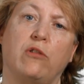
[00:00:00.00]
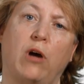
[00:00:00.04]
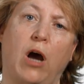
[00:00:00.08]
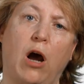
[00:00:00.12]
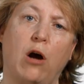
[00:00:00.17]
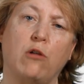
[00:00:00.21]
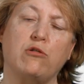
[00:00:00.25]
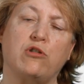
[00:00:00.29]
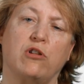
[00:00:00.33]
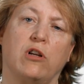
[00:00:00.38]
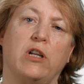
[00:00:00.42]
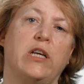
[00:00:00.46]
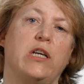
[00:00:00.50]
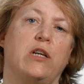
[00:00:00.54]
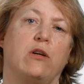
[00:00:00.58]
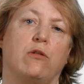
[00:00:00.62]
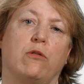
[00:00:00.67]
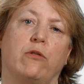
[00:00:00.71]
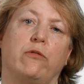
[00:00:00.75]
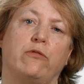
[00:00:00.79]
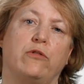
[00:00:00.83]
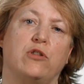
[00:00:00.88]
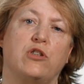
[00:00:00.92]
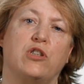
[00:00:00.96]
outer layer
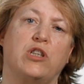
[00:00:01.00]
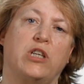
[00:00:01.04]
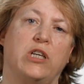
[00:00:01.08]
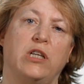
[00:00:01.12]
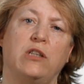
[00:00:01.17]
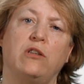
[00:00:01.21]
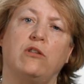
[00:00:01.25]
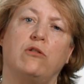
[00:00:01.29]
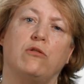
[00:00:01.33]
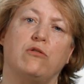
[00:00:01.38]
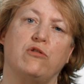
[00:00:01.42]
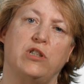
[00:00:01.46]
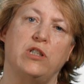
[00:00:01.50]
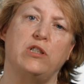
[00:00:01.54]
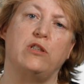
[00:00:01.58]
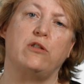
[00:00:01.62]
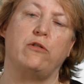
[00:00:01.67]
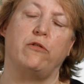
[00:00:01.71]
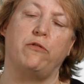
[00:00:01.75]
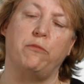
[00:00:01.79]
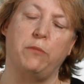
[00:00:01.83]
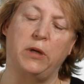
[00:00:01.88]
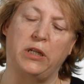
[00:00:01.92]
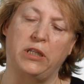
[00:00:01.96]
of the skin consists
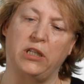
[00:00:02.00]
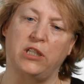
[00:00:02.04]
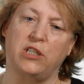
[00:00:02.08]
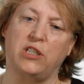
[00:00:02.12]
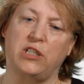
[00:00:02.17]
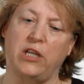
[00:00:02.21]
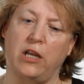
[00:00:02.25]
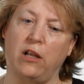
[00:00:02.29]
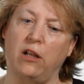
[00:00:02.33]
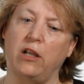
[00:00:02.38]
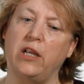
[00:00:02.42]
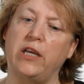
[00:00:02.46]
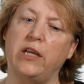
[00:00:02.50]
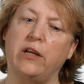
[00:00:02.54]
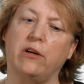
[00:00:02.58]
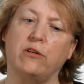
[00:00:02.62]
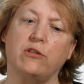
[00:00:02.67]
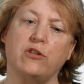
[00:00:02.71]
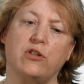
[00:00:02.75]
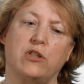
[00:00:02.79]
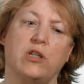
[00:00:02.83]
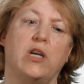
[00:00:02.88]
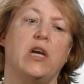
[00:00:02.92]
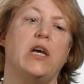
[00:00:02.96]
of many cell
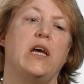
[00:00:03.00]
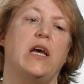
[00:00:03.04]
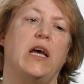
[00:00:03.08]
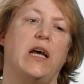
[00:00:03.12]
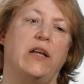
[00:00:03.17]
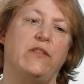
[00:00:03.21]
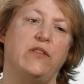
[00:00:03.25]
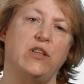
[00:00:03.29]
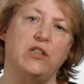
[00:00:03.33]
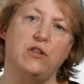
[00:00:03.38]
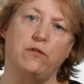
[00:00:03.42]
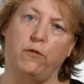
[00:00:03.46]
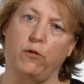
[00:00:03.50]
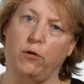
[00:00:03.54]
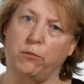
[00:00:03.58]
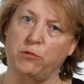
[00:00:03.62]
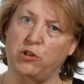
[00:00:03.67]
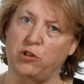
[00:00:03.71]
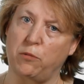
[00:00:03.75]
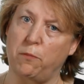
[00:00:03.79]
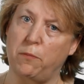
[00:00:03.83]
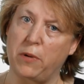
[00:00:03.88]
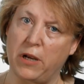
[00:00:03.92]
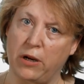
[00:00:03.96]
layers, and this
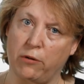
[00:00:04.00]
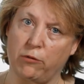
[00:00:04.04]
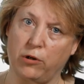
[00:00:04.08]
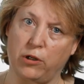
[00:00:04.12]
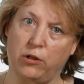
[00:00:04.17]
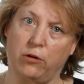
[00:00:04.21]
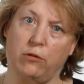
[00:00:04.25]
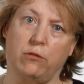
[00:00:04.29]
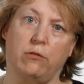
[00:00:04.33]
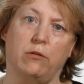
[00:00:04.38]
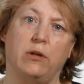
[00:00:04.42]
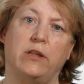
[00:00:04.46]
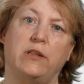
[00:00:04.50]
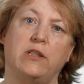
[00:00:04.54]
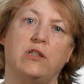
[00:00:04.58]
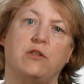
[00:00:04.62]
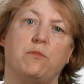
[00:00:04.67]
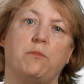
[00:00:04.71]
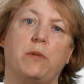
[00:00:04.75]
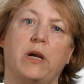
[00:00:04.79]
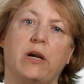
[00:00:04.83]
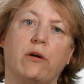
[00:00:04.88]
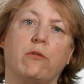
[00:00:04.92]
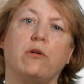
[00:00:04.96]
forms a barrier. And this
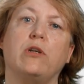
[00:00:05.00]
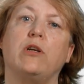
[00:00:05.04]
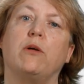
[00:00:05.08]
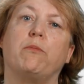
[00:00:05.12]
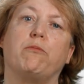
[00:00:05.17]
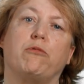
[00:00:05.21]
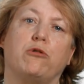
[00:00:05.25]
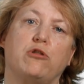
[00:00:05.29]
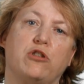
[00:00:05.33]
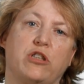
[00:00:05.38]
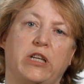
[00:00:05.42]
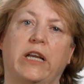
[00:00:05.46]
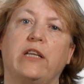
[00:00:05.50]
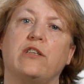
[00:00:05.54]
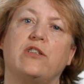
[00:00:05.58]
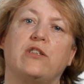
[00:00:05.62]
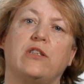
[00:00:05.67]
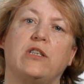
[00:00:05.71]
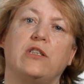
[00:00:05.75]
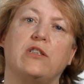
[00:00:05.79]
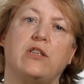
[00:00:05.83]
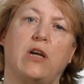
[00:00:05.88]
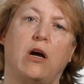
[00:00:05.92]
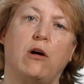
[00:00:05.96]
barrier protects
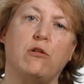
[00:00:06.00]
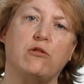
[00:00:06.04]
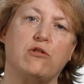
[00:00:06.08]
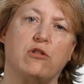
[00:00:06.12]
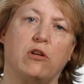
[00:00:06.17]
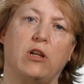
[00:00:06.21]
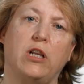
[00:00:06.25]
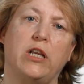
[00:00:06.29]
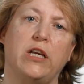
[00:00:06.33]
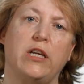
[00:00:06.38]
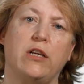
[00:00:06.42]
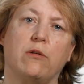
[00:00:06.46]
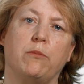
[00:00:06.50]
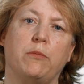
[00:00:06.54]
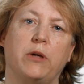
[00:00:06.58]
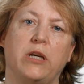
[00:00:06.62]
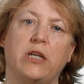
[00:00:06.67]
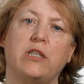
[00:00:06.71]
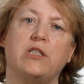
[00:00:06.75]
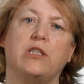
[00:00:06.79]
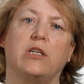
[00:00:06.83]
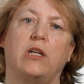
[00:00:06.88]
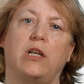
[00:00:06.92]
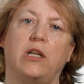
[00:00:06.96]
this outer layer
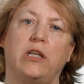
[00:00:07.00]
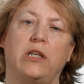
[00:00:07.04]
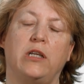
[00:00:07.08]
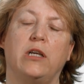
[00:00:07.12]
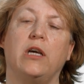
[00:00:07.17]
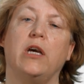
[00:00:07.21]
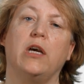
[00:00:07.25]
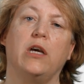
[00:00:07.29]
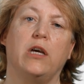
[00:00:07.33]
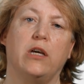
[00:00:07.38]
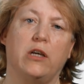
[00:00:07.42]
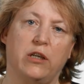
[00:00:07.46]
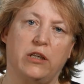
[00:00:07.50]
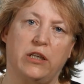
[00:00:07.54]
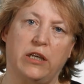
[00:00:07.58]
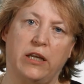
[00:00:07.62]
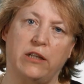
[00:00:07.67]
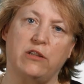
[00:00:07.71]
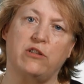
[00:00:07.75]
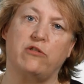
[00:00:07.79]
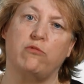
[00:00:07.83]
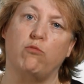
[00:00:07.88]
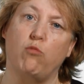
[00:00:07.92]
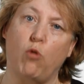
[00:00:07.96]
basically
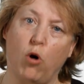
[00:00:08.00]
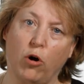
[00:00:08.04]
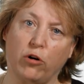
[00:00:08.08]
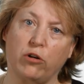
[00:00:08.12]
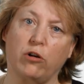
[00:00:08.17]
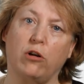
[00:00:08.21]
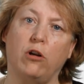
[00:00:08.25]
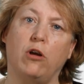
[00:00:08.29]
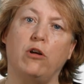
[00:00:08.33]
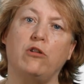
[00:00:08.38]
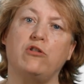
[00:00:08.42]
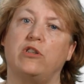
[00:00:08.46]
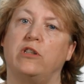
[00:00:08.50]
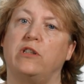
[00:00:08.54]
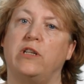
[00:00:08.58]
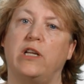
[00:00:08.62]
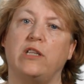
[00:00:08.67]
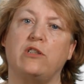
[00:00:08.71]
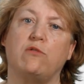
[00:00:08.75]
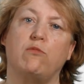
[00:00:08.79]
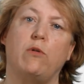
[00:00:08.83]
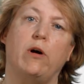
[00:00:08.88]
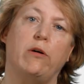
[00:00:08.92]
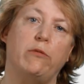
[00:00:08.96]
against water loss, and
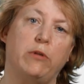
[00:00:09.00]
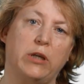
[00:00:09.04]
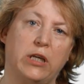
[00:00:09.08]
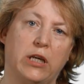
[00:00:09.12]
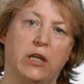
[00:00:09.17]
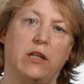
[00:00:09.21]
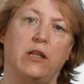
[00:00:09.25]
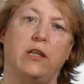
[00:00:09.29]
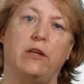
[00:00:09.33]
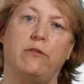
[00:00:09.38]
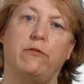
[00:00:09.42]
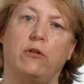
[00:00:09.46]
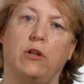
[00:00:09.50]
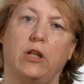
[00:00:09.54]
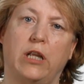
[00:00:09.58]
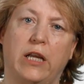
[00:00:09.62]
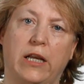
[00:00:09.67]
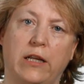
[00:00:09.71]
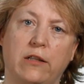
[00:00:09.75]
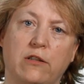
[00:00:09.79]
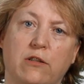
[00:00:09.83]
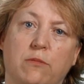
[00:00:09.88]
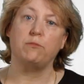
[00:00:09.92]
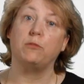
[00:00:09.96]
that's why we can live on
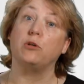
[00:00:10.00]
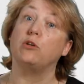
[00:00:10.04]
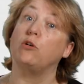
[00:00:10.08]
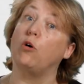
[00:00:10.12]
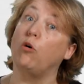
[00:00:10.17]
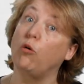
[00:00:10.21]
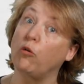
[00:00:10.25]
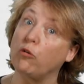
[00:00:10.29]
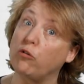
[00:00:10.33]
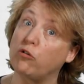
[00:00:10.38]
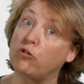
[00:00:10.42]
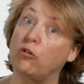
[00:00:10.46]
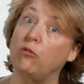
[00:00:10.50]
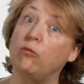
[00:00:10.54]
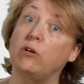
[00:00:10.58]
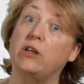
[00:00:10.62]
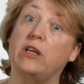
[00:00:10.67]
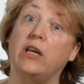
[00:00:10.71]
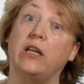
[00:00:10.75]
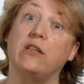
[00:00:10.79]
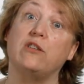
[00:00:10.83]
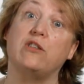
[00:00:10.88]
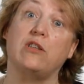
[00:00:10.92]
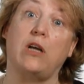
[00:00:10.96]
land, but also
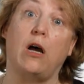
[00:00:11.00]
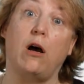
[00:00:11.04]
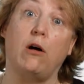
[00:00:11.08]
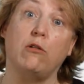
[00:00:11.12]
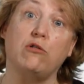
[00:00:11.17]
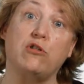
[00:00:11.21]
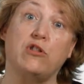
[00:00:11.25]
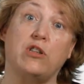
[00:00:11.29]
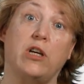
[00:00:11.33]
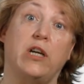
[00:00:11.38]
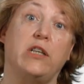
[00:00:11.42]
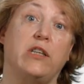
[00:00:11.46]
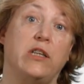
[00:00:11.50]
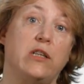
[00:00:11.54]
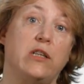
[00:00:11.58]
against outside